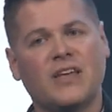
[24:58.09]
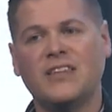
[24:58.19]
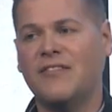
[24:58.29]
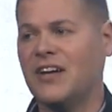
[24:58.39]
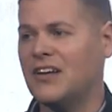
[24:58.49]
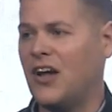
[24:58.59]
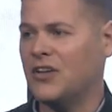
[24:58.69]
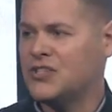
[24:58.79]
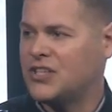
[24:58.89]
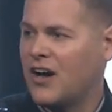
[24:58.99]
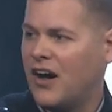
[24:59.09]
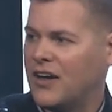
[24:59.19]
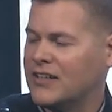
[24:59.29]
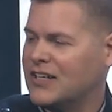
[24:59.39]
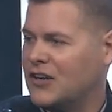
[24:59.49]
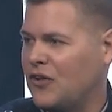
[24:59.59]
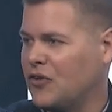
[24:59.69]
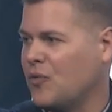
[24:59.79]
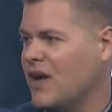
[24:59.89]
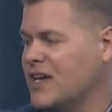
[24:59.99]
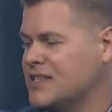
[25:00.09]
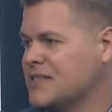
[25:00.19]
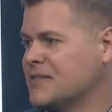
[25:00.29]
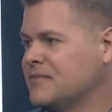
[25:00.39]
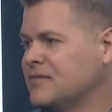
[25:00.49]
they've acknowledged God in all their ways,